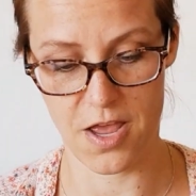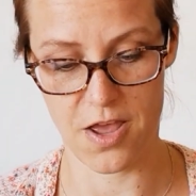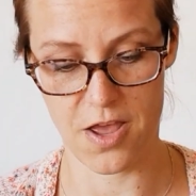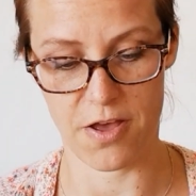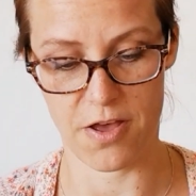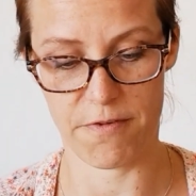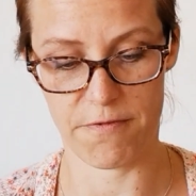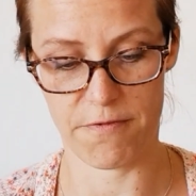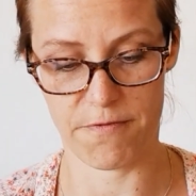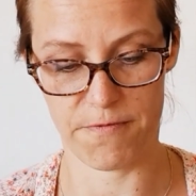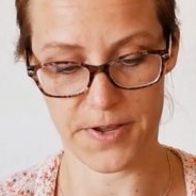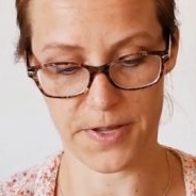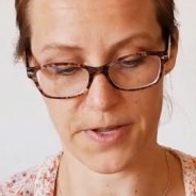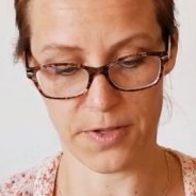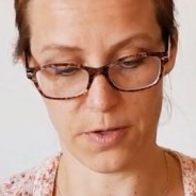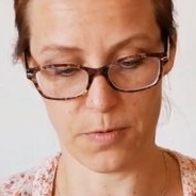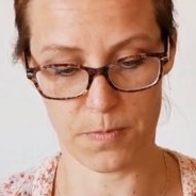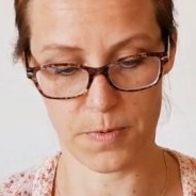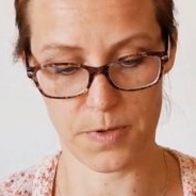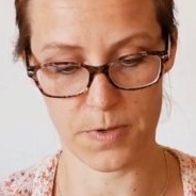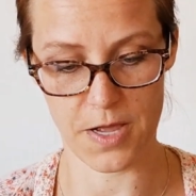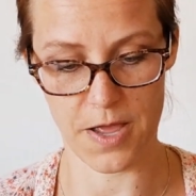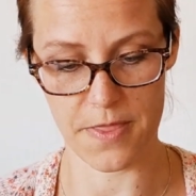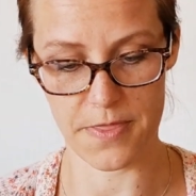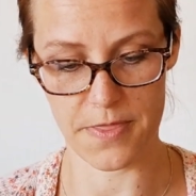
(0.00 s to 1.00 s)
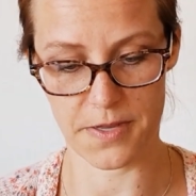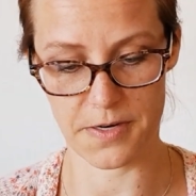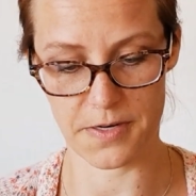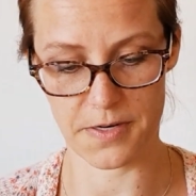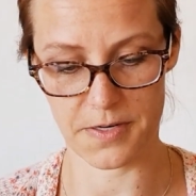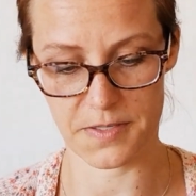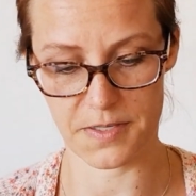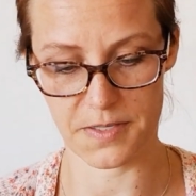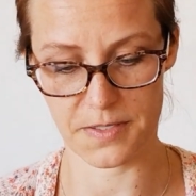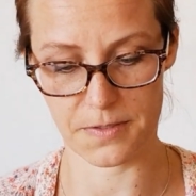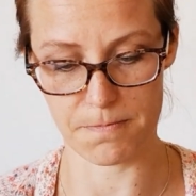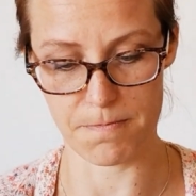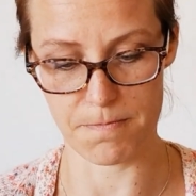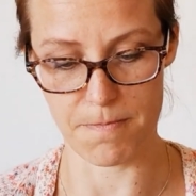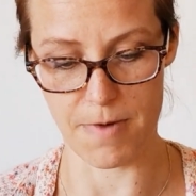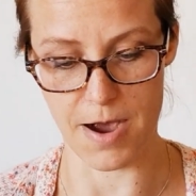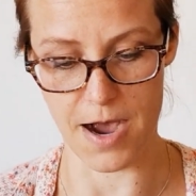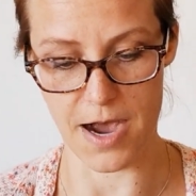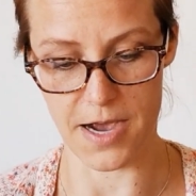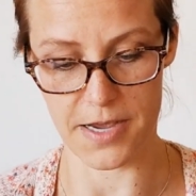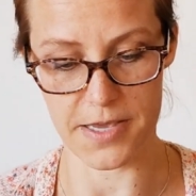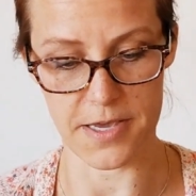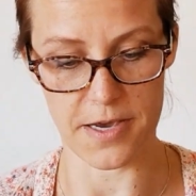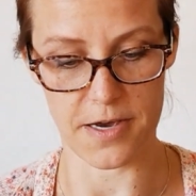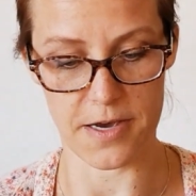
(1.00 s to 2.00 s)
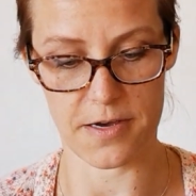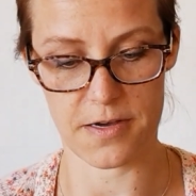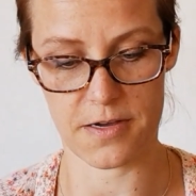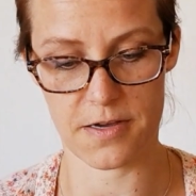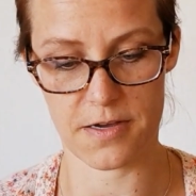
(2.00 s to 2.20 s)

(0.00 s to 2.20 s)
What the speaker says: available. And then this is Maya,